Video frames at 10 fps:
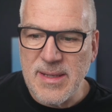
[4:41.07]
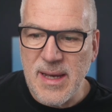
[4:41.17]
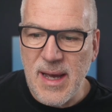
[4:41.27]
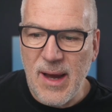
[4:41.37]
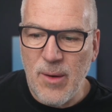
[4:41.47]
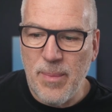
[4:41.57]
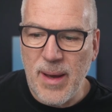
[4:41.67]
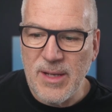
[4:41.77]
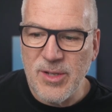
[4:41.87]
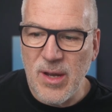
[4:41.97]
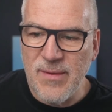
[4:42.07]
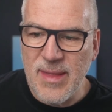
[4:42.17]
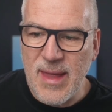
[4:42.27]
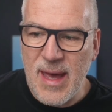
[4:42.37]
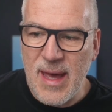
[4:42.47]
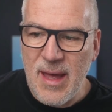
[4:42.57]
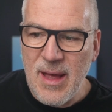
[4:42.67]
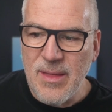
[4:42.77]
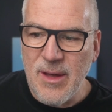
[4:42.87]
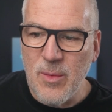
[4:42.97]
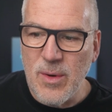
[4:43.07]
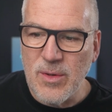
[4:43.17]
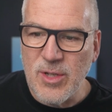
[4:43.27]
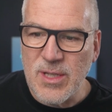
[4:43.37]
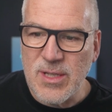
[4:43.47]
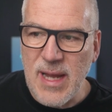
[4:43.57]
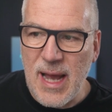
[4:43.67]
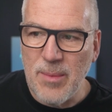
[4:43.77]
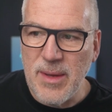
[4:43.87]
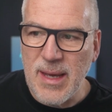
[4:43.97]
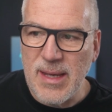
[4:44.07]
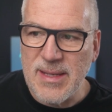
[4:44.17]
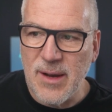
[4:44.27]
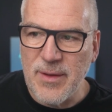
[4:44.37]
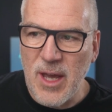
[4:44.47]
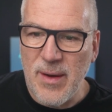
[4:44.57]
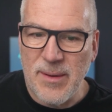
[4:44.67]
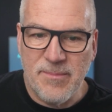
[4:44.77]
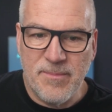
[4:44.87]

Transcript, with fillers: a help page over there that will just help you get yourself going.